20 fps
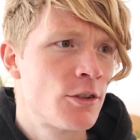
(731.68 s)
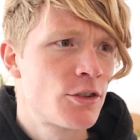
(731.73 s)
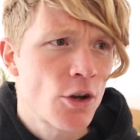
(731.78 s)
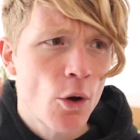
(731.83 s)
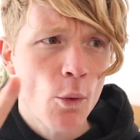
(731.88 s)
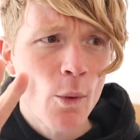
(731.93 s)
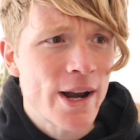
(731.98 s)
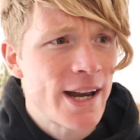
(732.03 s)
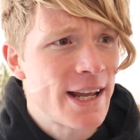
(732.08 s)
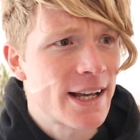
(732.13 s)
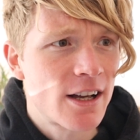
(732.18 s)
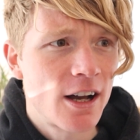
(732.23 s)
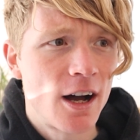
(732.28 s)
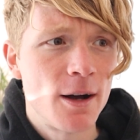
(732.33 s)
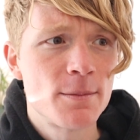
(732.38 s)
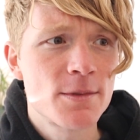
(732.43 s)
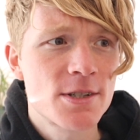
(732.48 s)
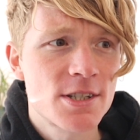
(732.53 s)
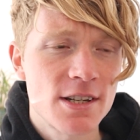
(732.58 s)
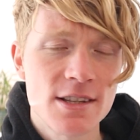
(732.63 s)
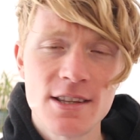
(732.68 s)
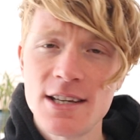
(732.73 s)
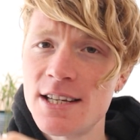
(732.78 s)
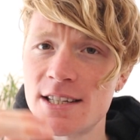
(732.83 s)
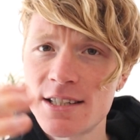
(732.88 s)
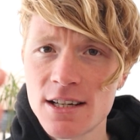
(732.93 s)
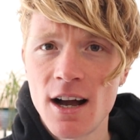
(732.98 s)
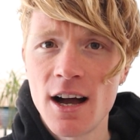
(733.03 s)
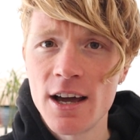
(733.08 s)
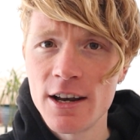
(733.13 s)
So when it comes to
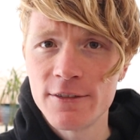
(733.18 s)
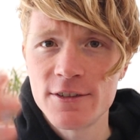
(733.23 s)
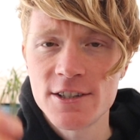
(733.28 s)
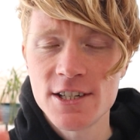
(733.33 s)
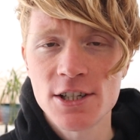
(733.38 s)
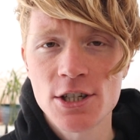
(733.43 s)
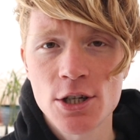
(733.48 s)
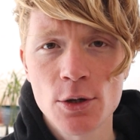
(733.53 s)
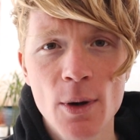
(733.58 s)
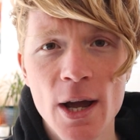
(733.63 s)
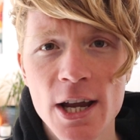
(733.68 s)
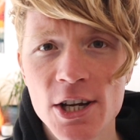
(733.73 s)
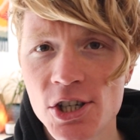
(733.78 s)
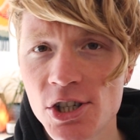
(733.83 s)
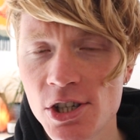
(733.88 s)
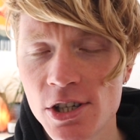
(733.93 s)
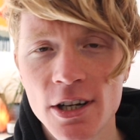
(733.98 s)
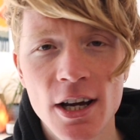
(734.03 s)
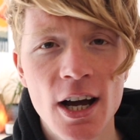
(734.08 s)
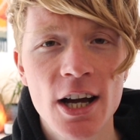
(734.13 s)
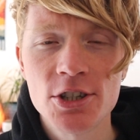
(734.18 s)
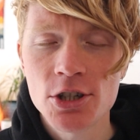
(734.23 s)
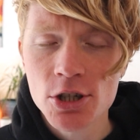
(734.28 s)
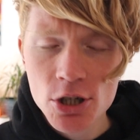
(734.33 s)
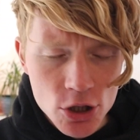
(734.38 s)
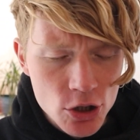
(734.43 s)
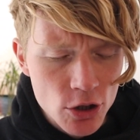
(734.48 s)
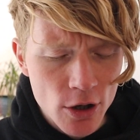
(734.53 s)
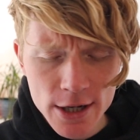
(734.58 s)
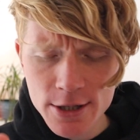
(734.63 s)
this kind of situation, I
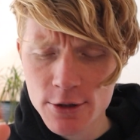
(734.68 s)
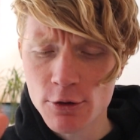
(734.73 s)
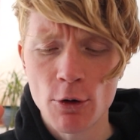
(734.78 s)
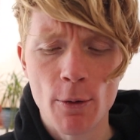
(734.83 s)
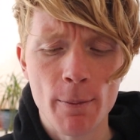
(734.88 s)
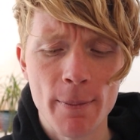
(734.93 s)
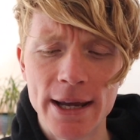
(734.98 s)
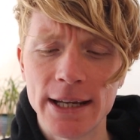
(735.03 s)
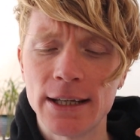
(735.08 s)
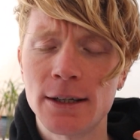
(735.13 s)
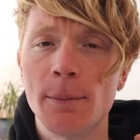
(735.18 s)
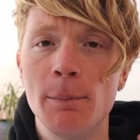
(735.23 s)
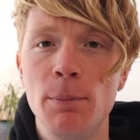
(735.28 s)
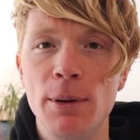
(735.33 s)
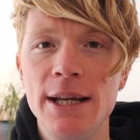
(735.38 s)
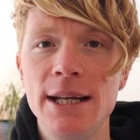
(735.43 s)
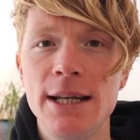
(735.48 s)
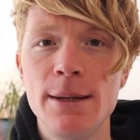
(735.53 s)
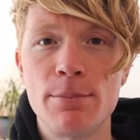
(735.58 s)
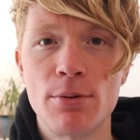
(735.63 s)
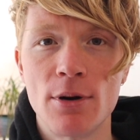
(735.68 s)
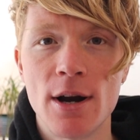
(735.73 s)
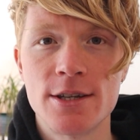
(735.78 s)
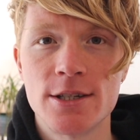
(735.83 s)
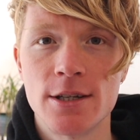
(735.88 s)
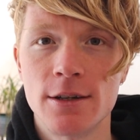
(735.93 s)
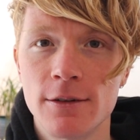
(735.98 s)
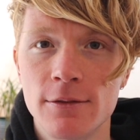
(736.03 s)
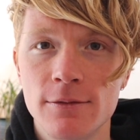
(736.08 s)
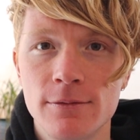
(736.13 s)
just try to remain completely present.